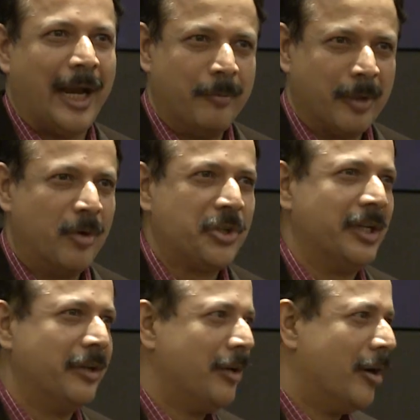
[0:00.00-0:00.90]
and
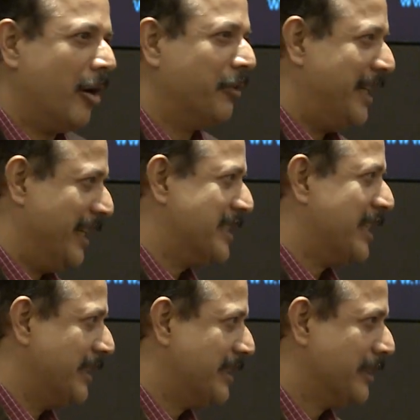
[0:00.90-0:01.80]
promotion of Indian
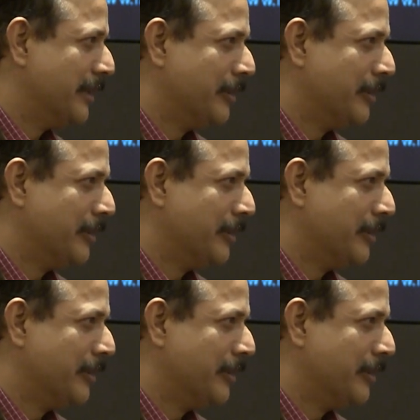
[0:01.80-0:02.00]
science.